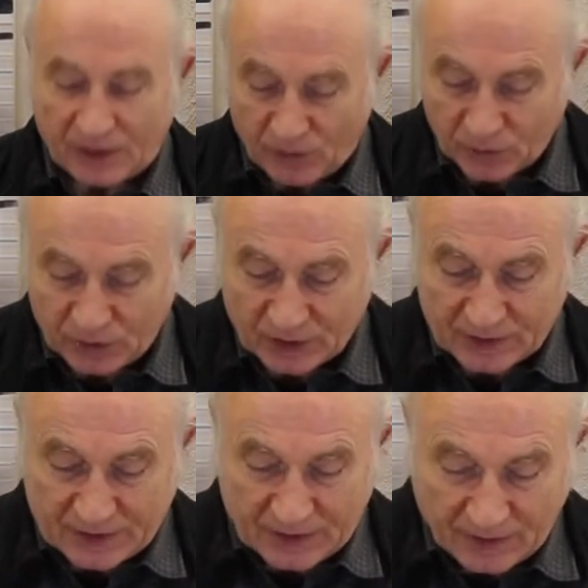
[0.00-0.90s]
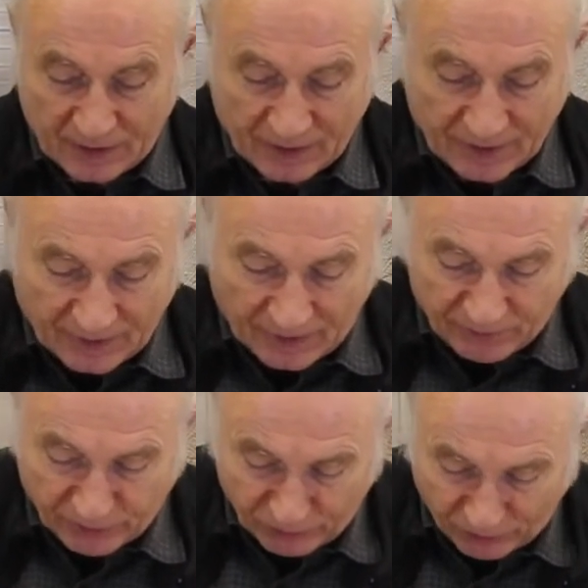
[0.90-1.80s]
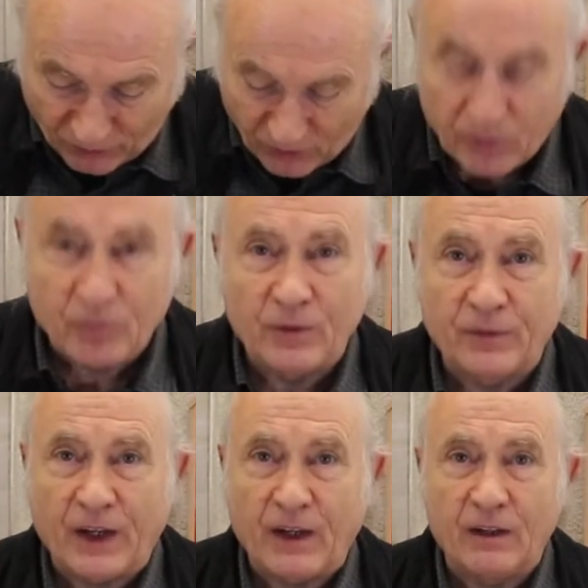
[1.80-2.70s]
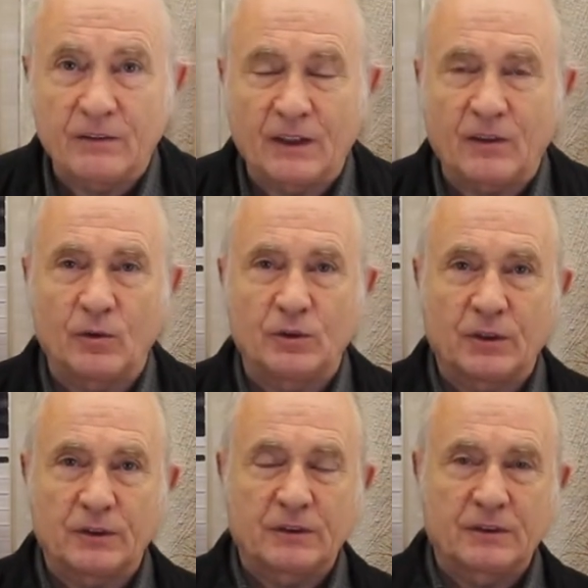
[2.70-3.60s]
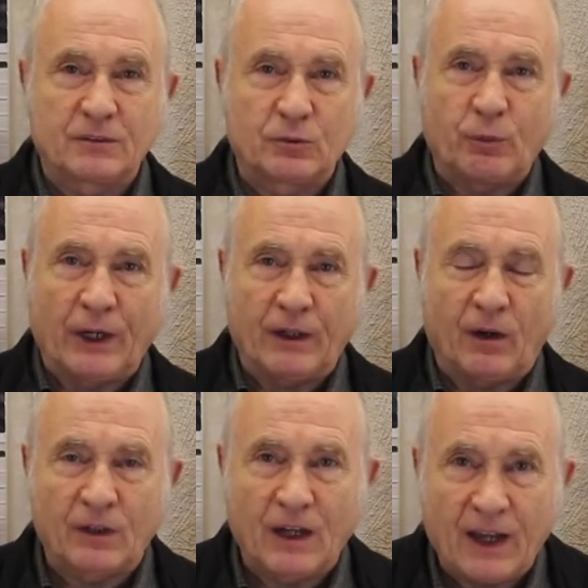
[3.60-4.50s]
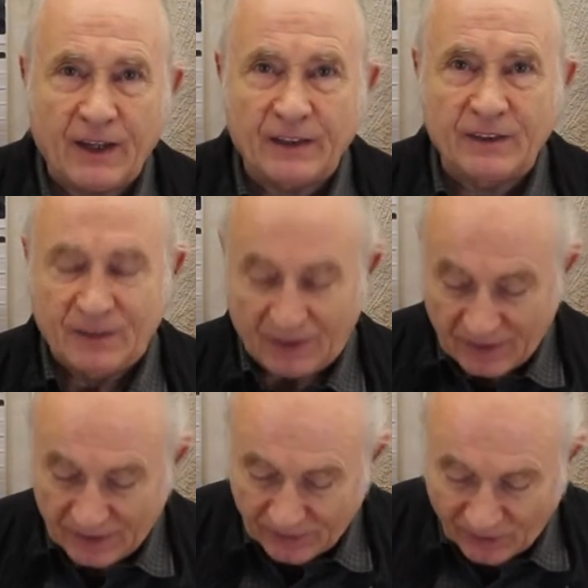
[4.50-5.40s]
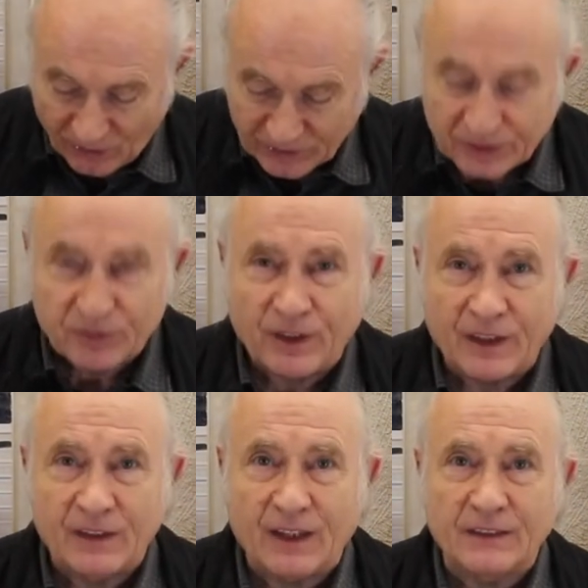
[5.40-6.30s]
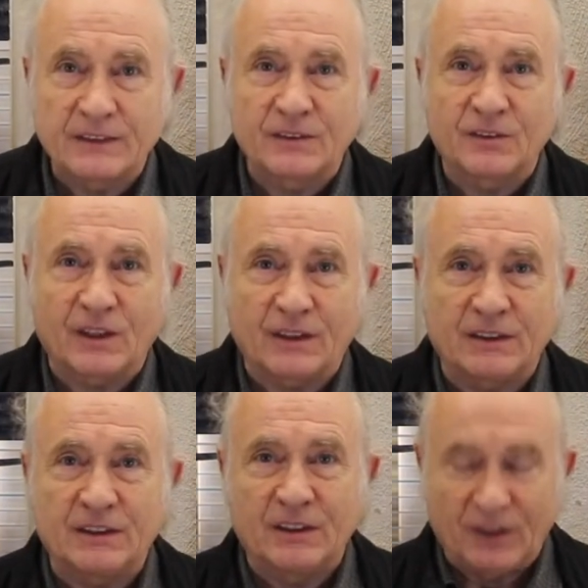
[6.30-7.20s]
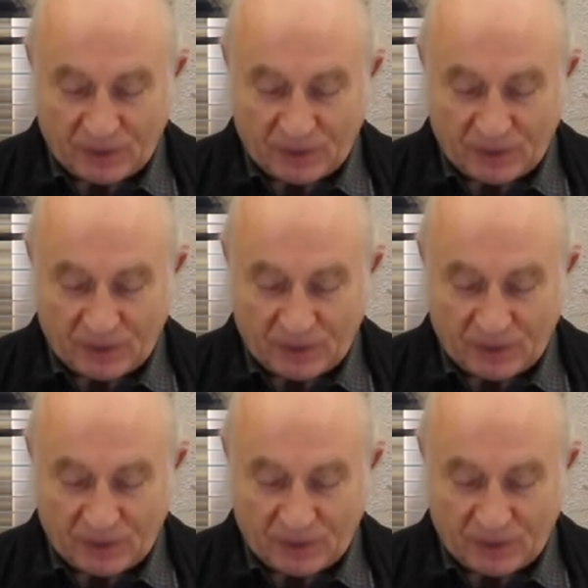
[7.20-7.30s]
They don't just have a form, they don't just spread out light, they're also very nice to touch.